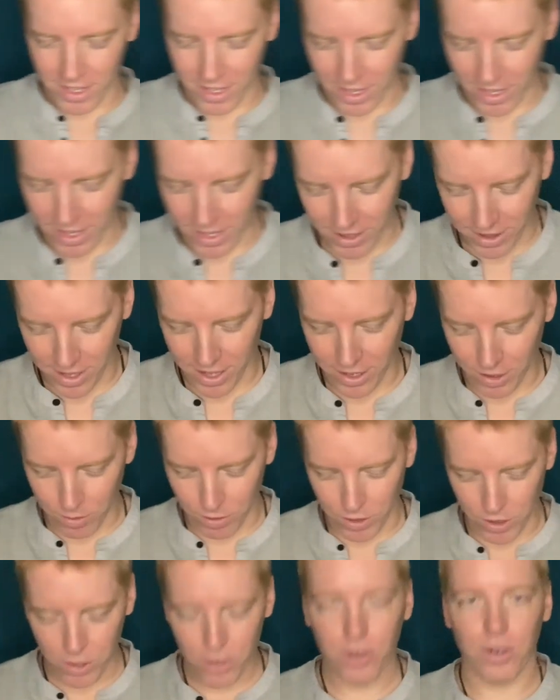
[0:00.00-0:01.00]
And like when
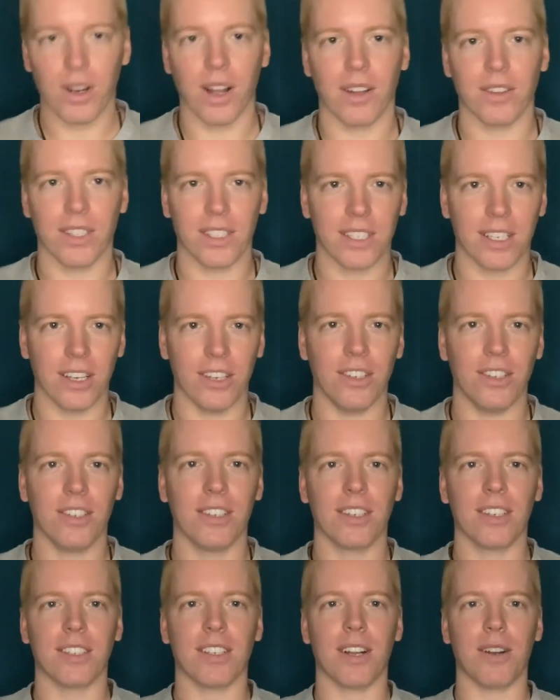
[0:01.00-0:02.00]
you go down this hill,
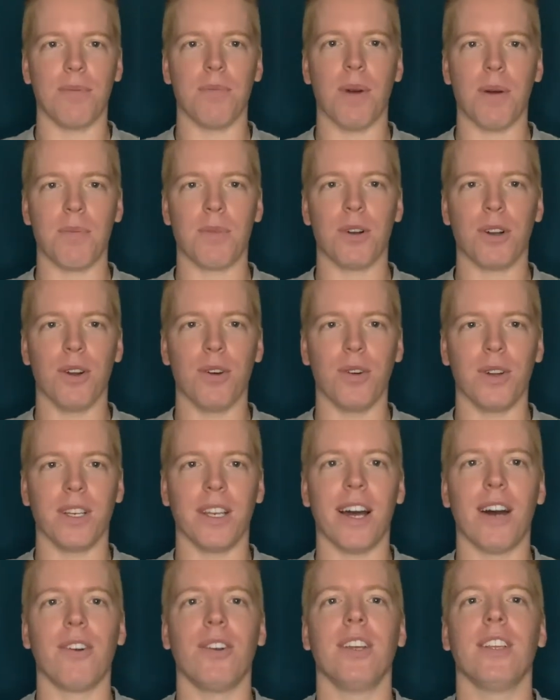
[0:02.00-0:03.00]
because I remember going
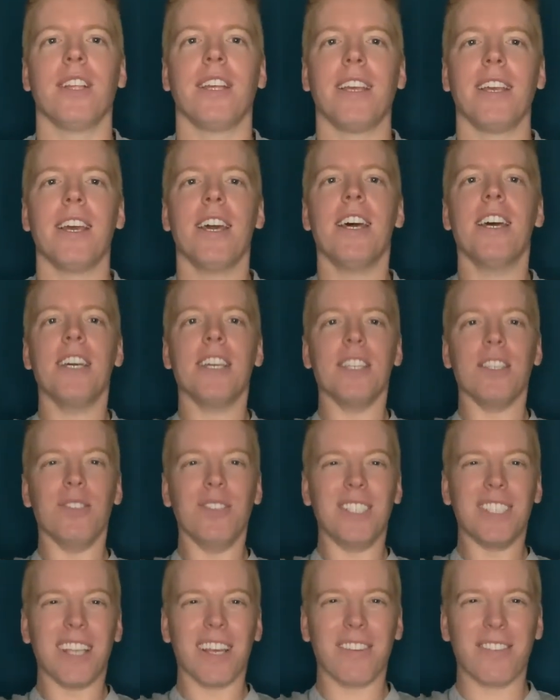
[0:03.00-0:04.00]
down it, like you
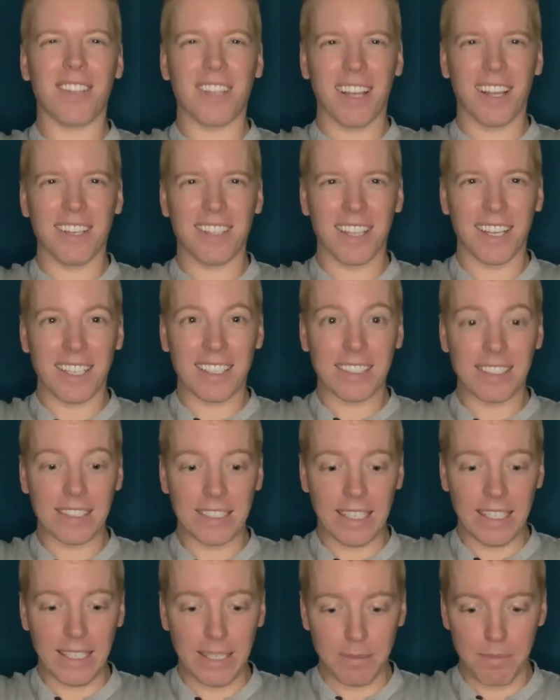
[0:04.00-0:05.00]
just have to kind of like
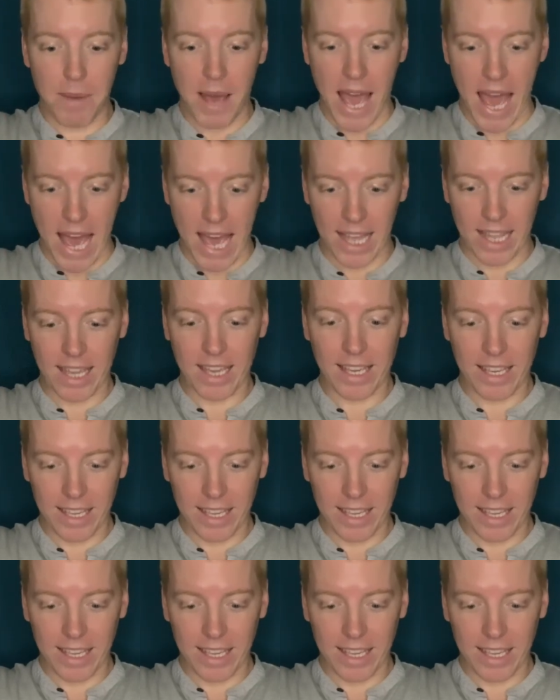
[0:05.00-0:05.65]
lean back